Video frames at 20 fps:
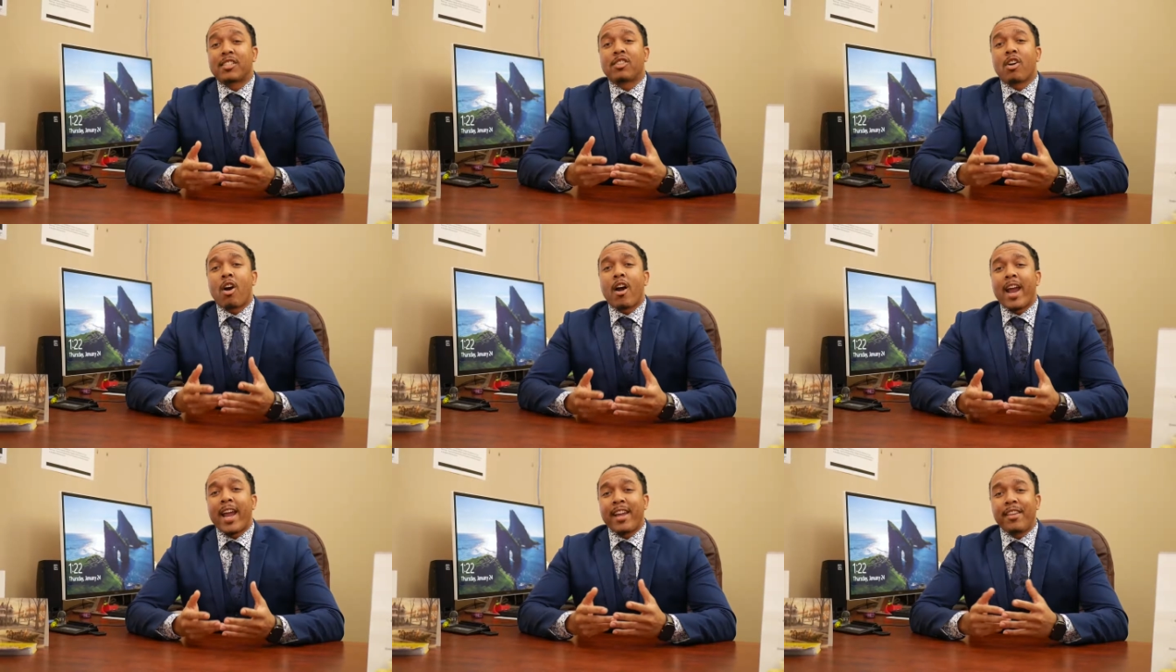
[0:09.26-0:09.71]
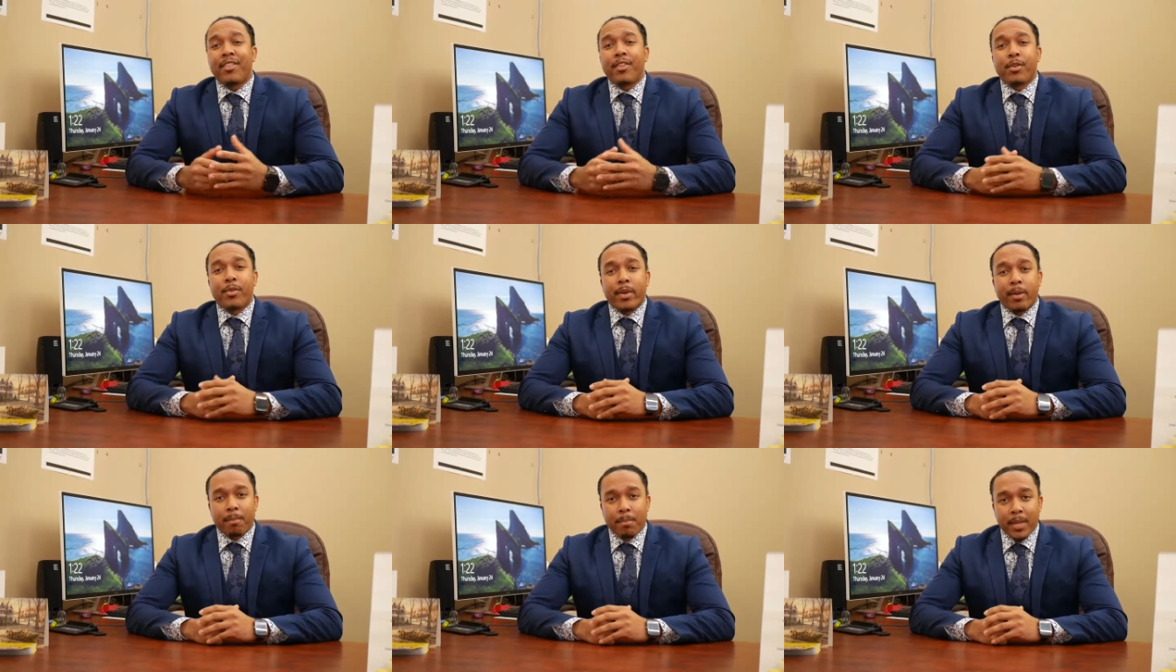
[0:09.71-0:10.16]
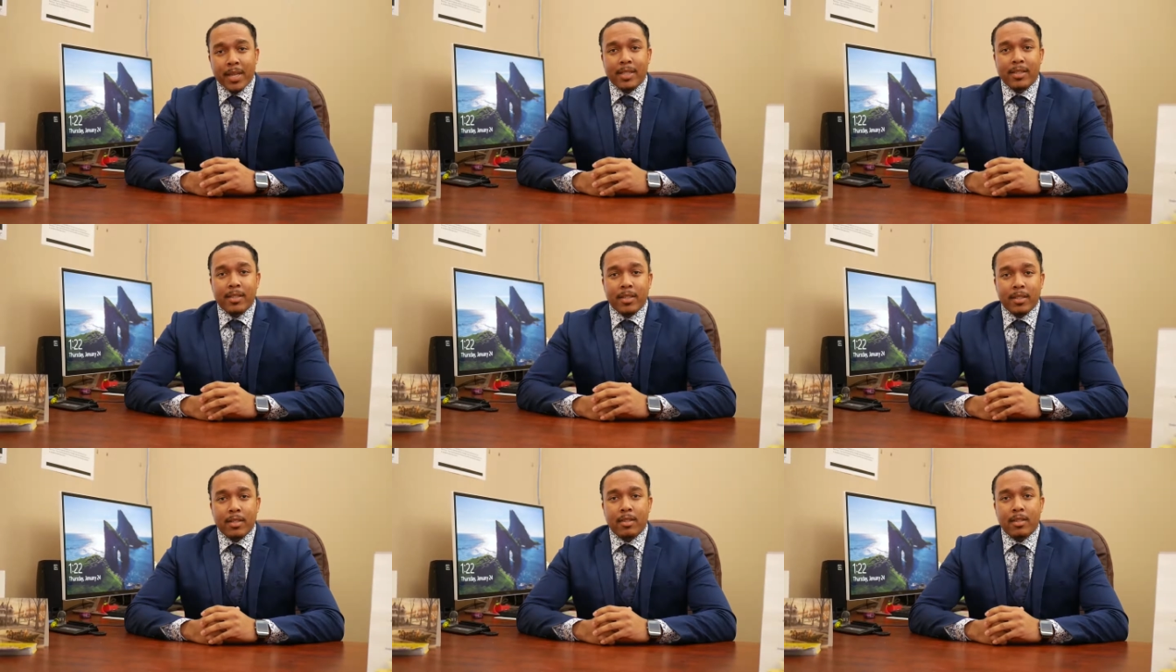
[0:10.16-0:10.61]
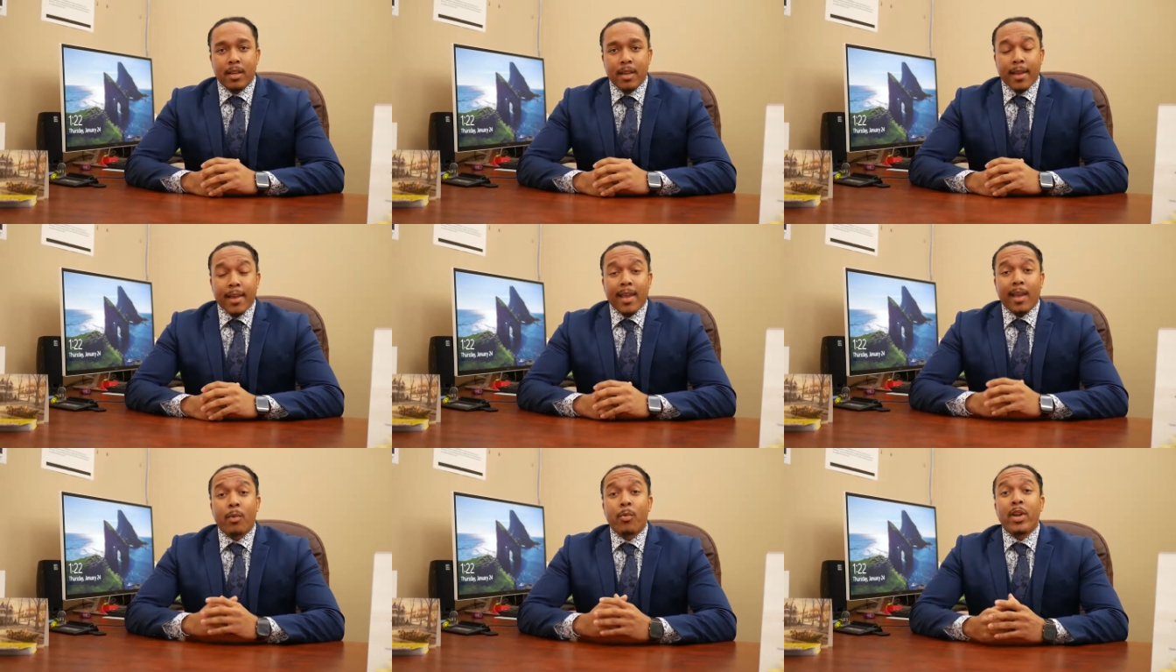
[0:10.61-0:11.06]
is our eighth year in business,
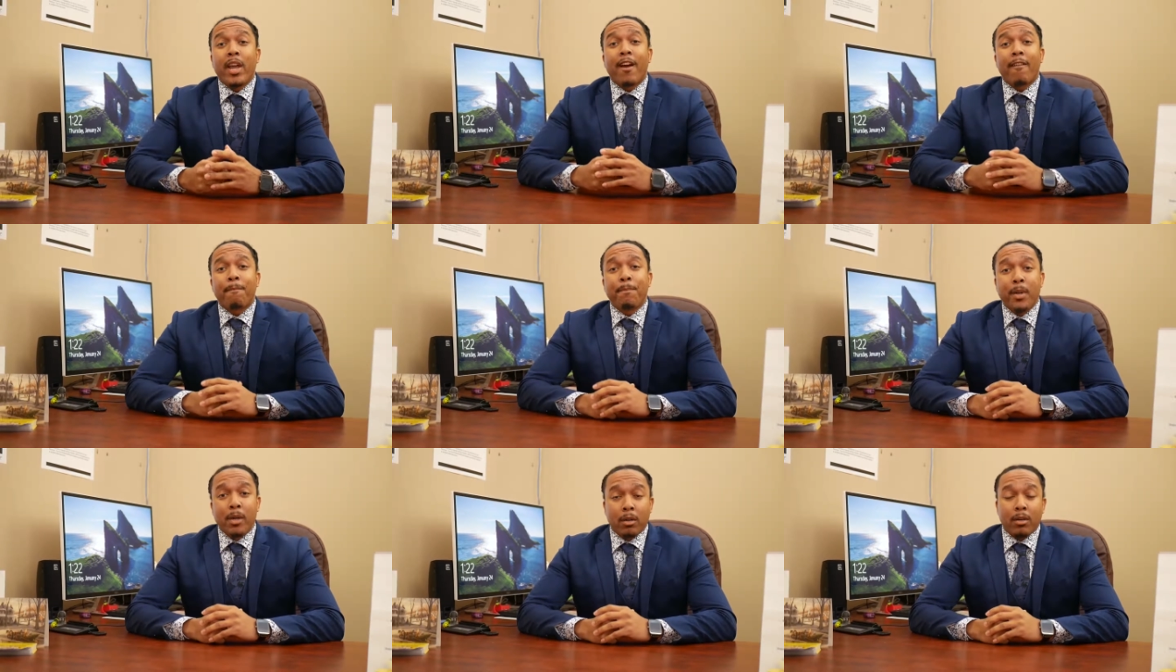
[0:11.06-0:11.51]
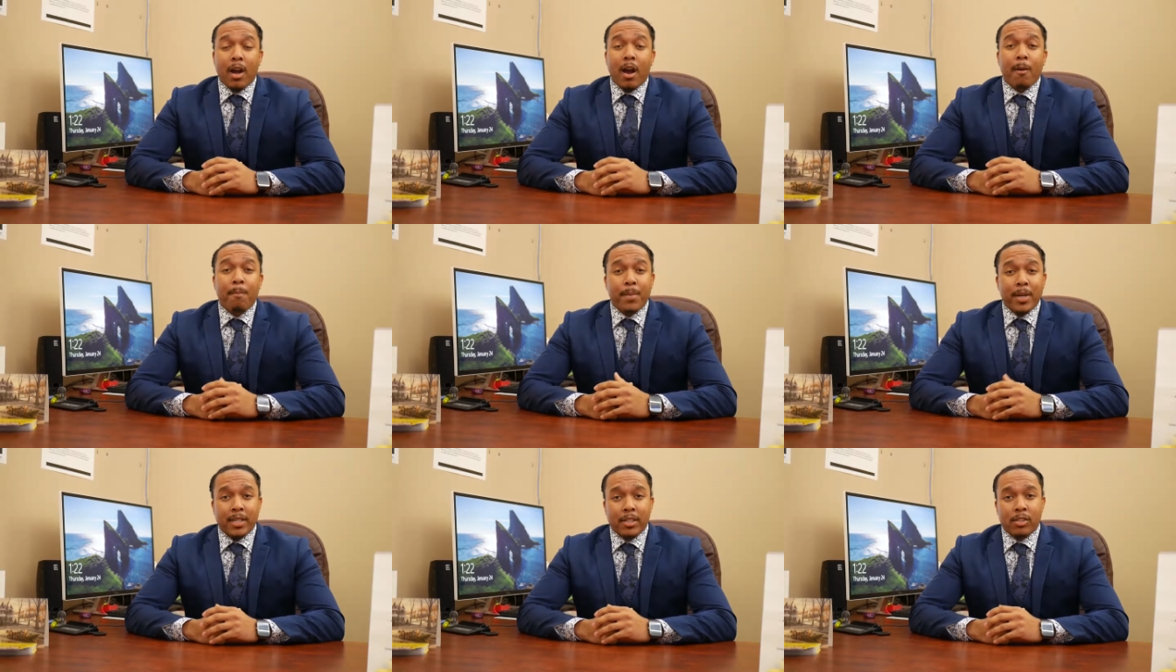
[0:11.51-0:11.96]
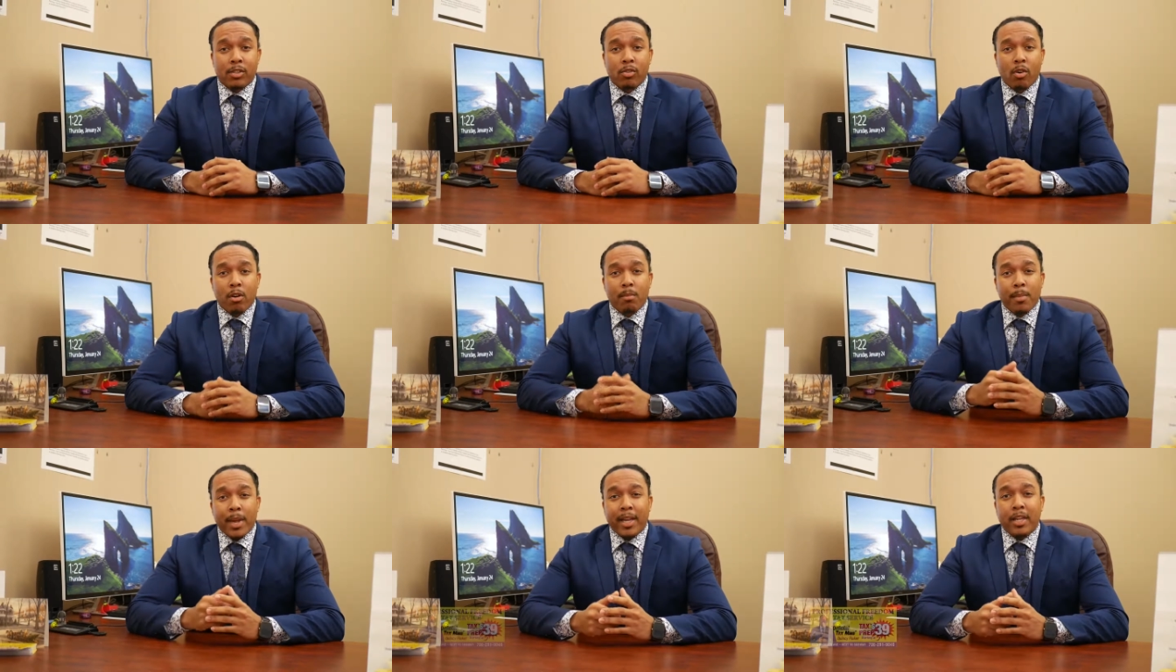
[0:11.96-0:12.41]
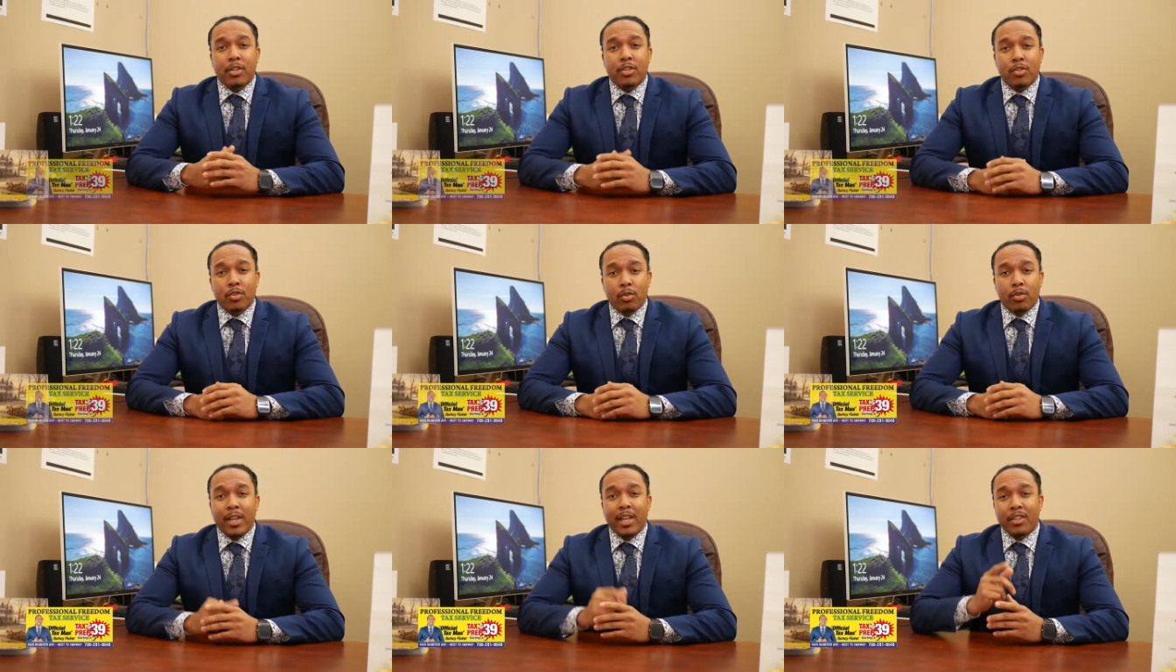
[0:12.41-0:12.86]
and we have built our business on making
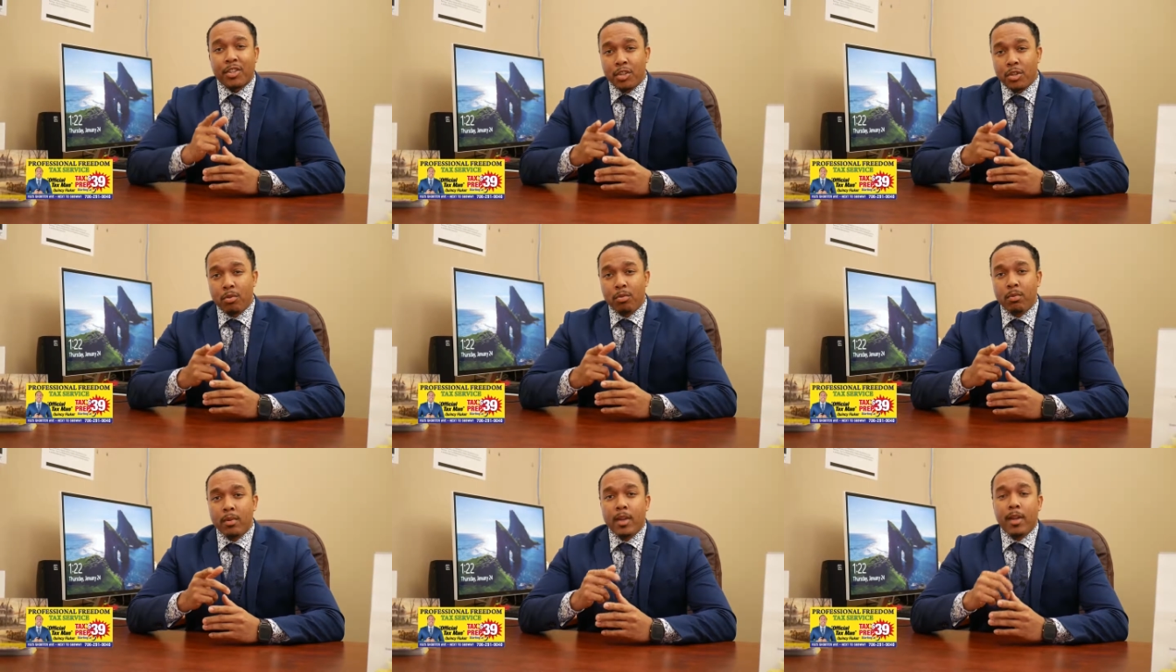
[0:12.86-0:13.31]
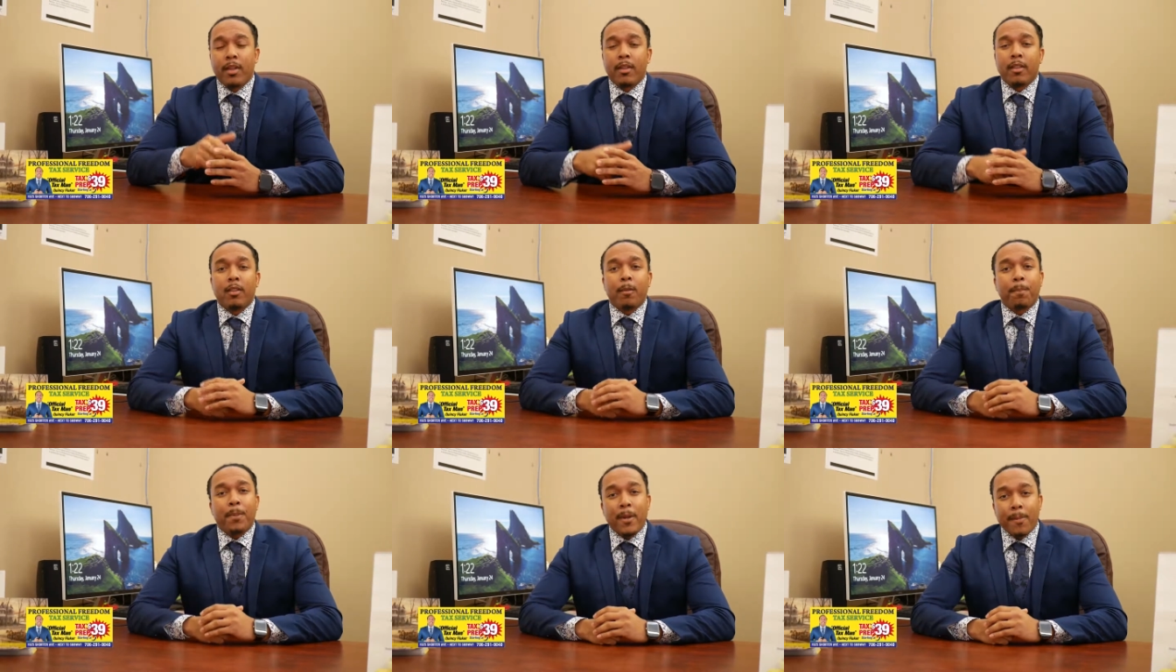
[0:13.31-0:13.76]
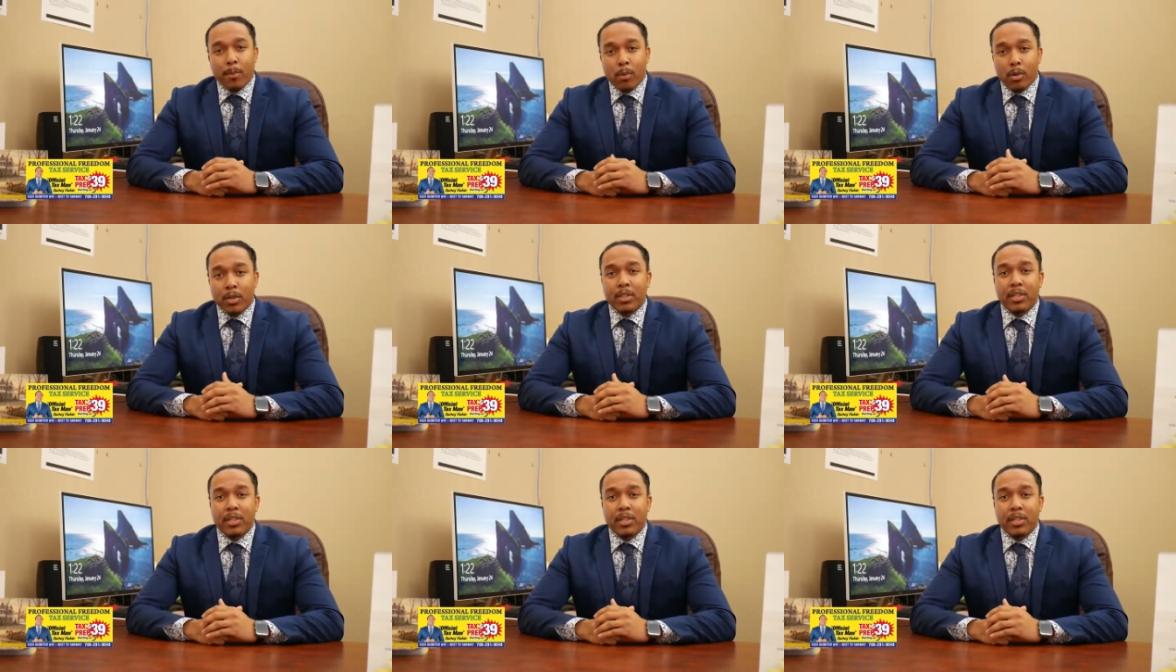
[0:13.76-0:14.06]
sure that you, the people, are